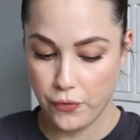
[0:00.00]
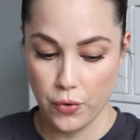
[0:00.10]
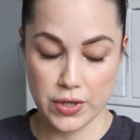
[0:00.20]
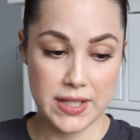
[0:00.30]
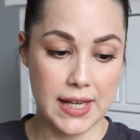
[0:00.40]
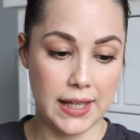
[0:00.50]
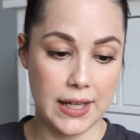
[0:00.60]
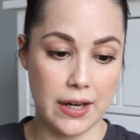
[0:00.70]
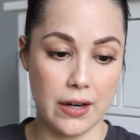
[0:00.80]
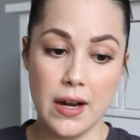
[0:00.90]
for
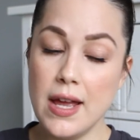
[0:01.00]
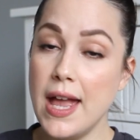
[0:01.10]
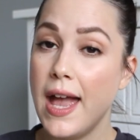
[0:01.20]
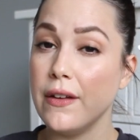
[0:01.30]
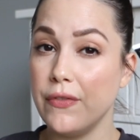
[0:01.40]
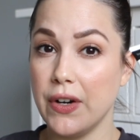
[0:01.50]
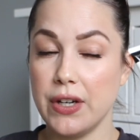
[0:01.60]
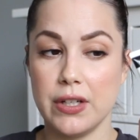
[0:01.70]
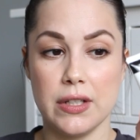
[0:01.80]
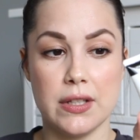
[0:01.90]
skincare.
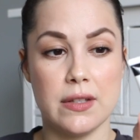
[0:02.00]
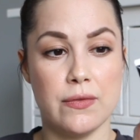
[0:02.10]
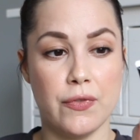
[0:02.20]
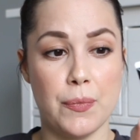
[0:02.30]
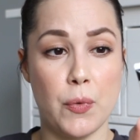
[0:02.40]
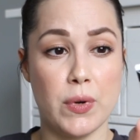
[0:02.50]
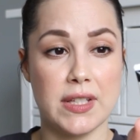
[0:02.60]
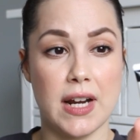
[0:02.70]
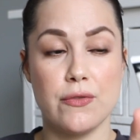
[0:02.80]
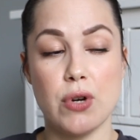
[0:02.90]
Very good from the
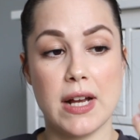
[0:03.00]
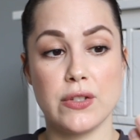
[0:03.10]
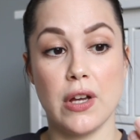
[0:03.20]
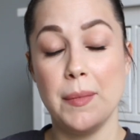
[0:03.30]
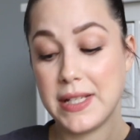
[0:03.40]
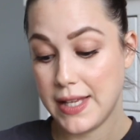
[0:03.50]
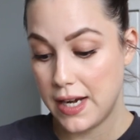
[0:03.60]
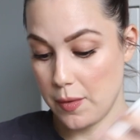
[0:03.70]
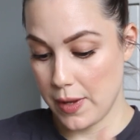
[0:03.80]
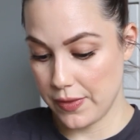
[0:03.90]
ones that I've tried, so I'm
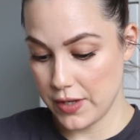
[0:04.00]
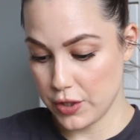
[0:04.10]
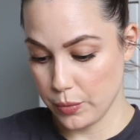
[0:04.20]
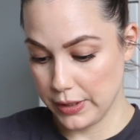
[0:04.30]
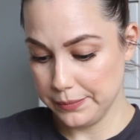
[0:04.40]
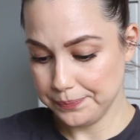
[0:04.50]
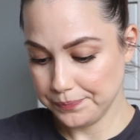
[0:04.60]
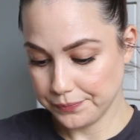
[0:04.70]
excited about this one.